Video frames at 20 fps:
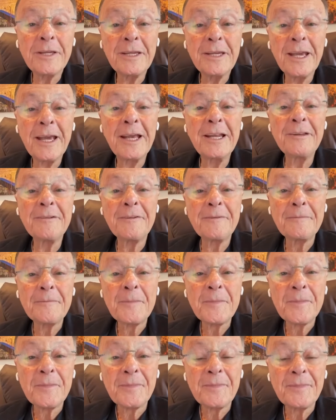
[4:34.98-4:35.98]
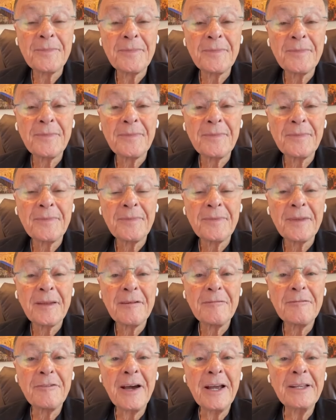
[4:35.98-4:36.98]
then how
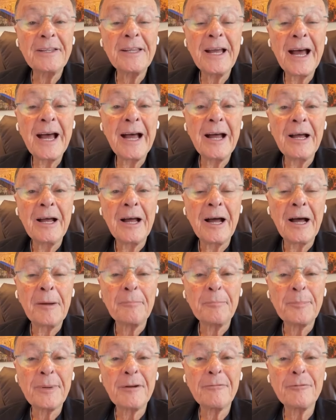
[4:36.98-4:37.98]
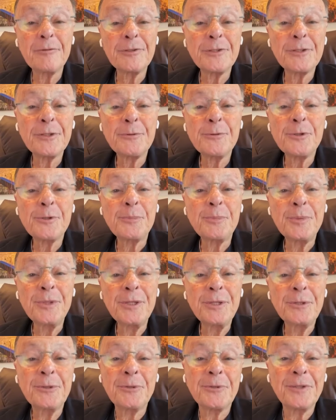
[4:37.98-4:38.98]
is He going to give
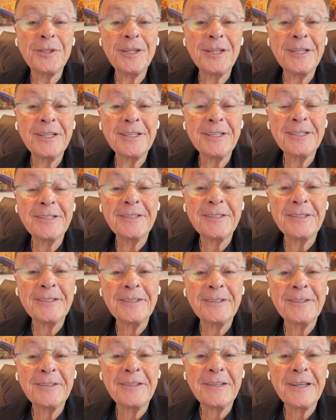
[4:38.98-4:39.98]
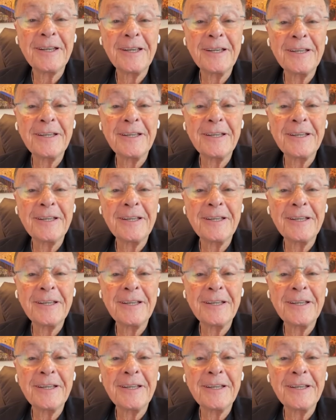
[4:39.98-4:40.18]
you His Holy Spirit?